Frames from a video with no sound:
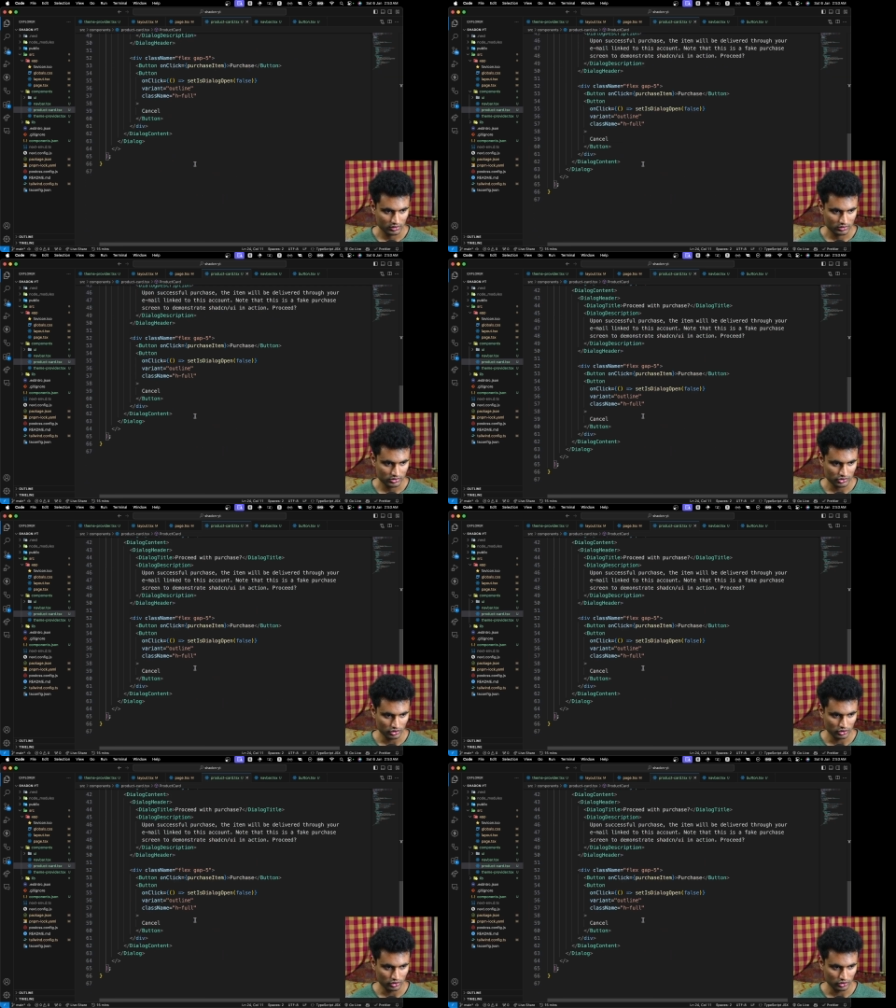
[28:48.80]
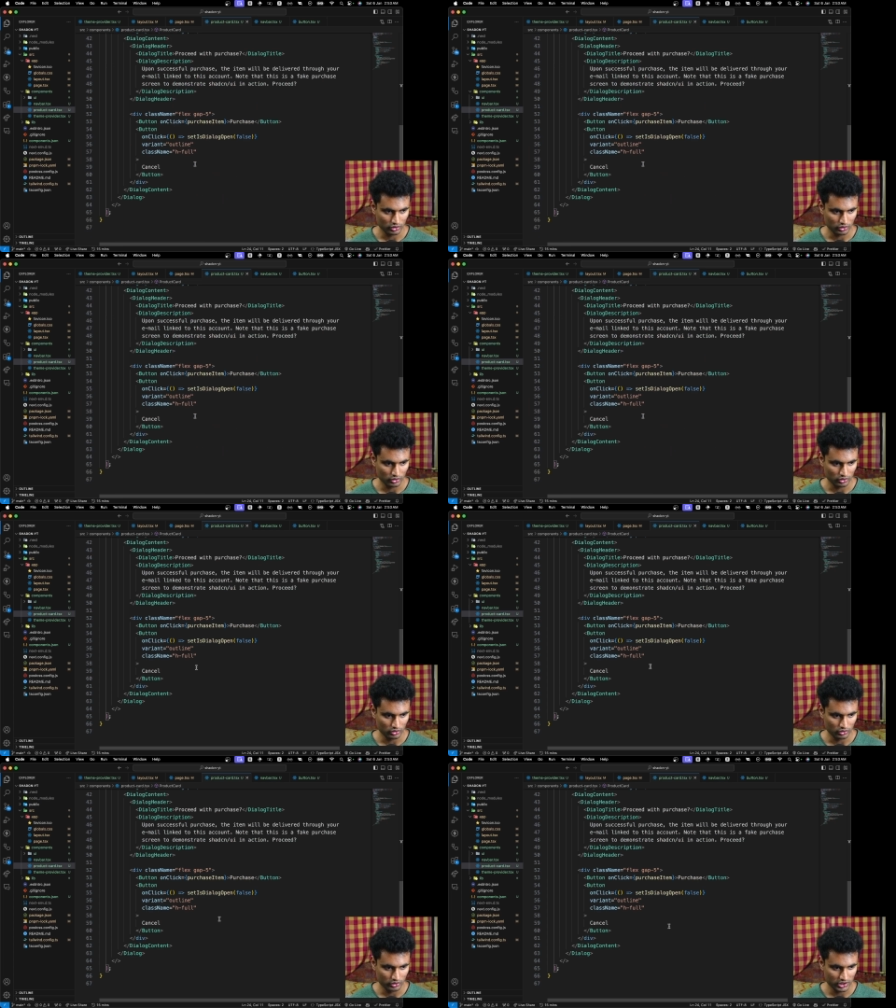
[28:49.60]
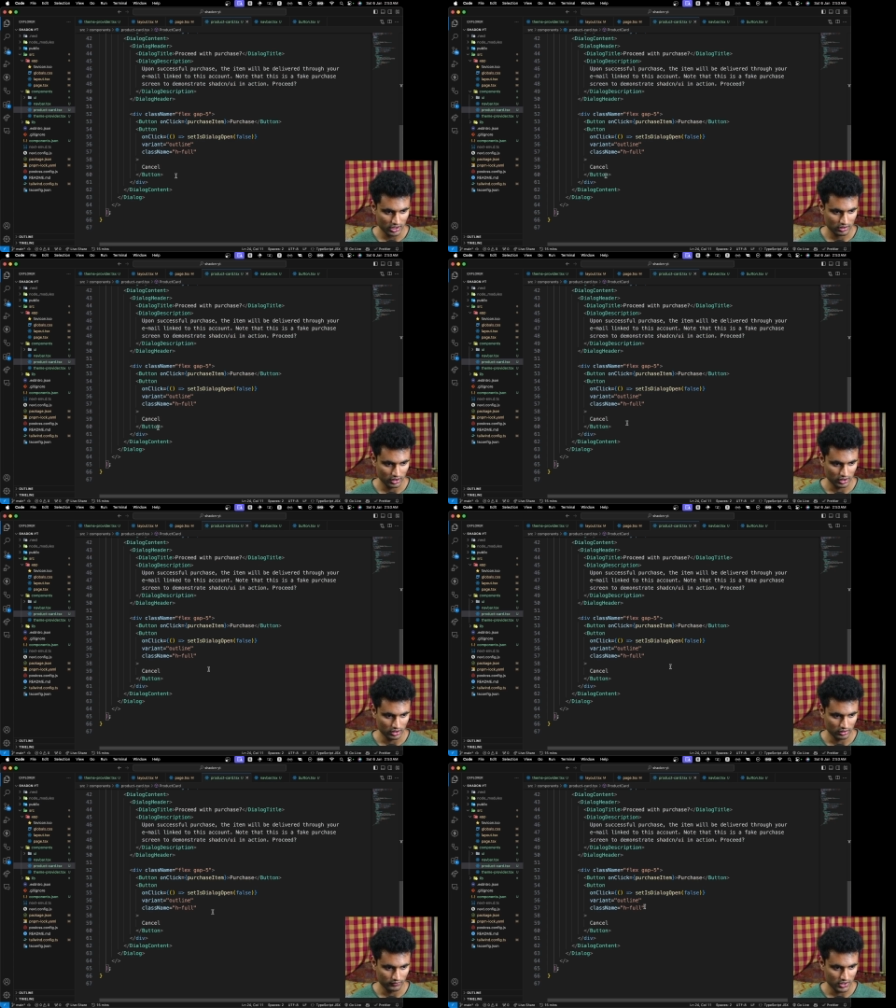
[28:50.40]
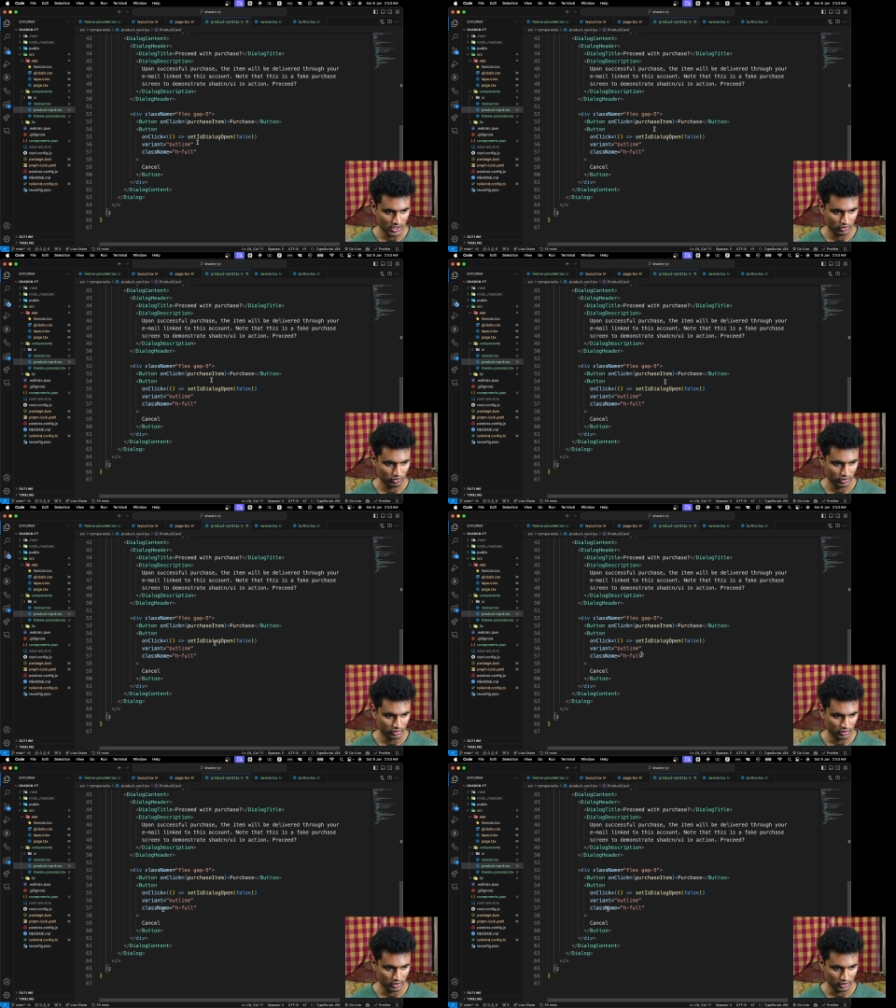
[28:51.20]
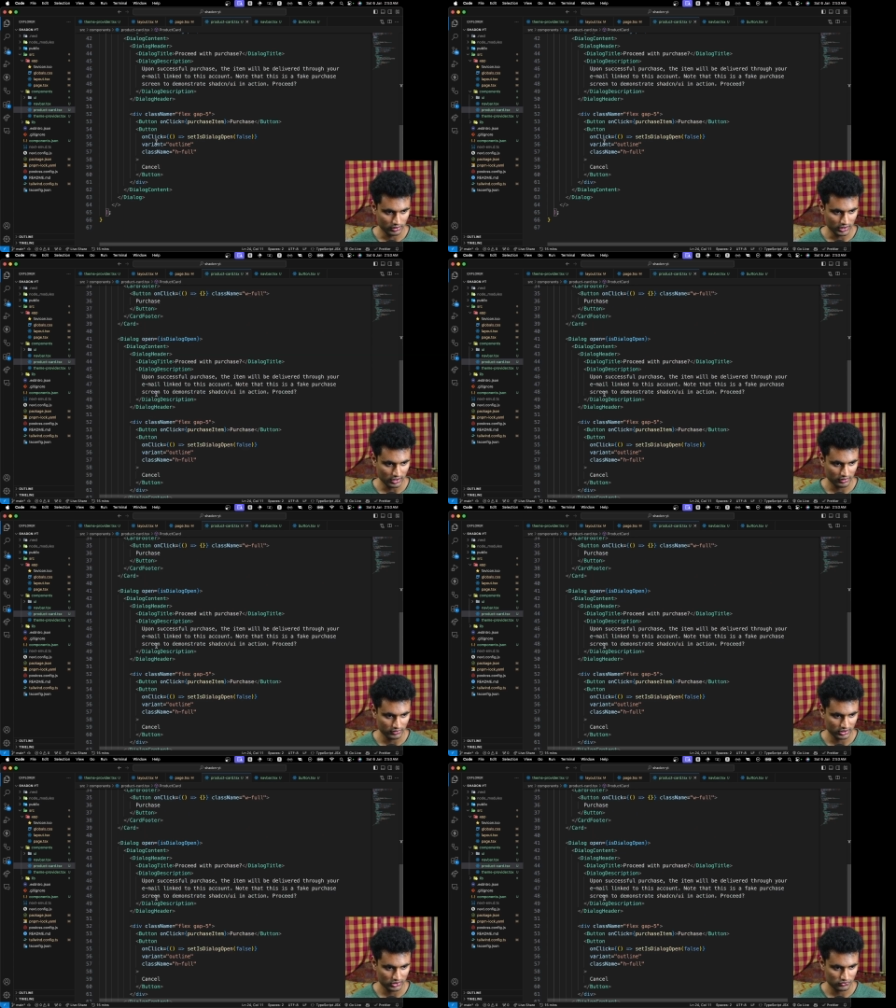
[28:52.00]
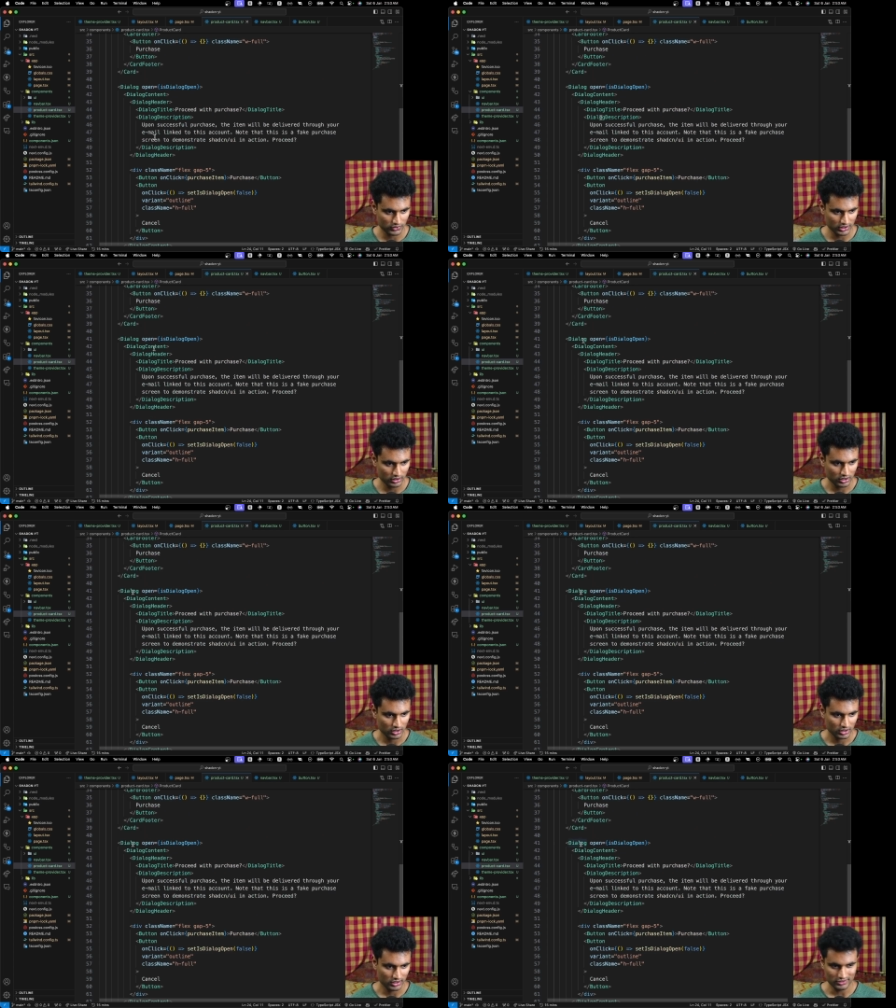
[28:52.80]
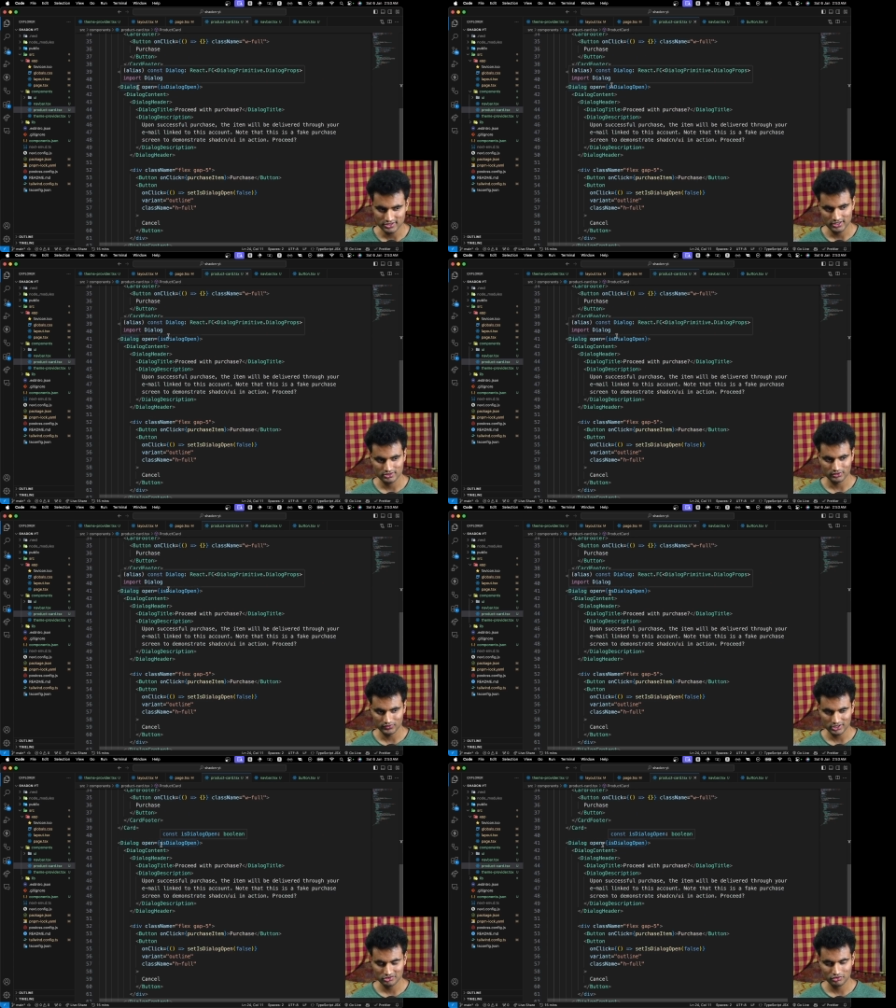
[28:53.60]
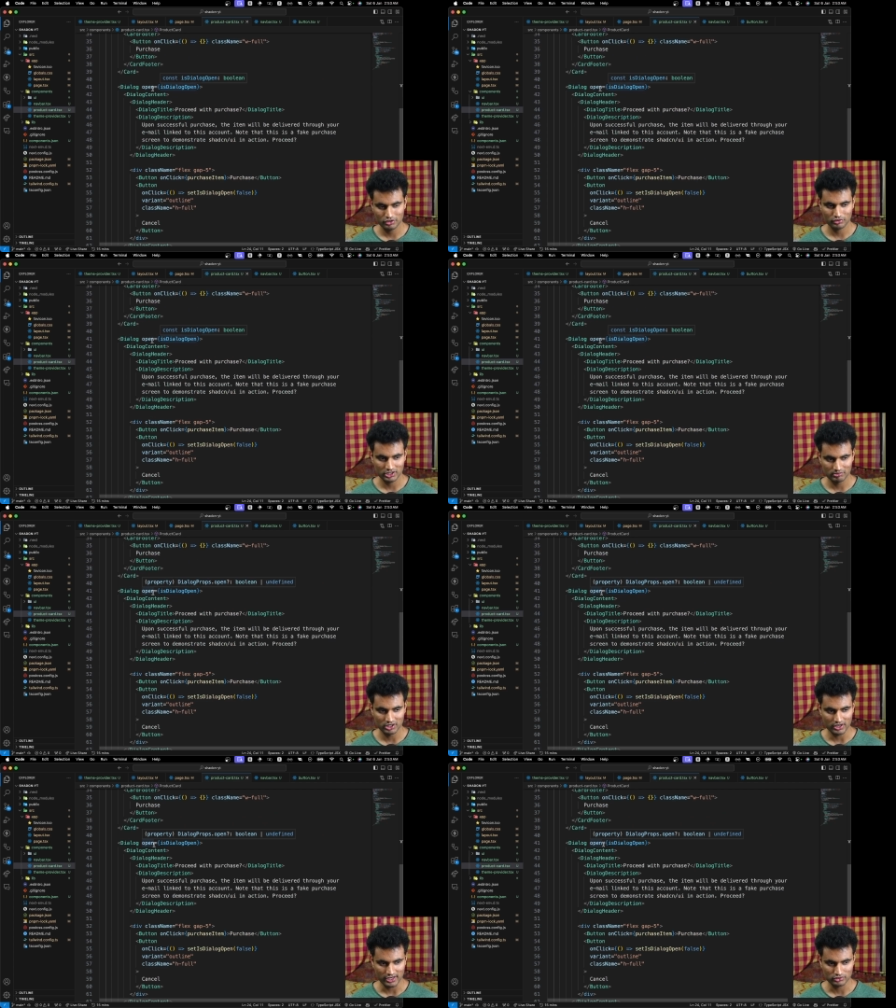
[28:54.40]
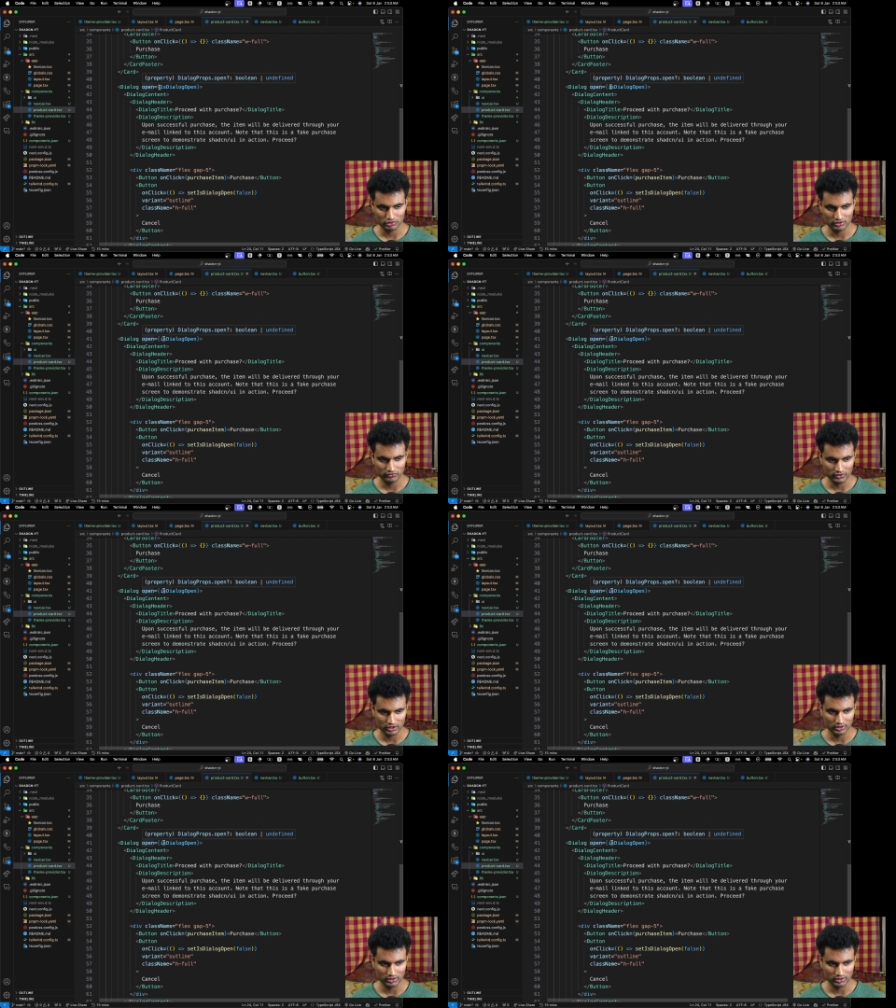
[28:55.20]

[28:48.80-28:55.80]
So yeah, we are going yeah, everything is fine. It says we are just going to keep the track. So if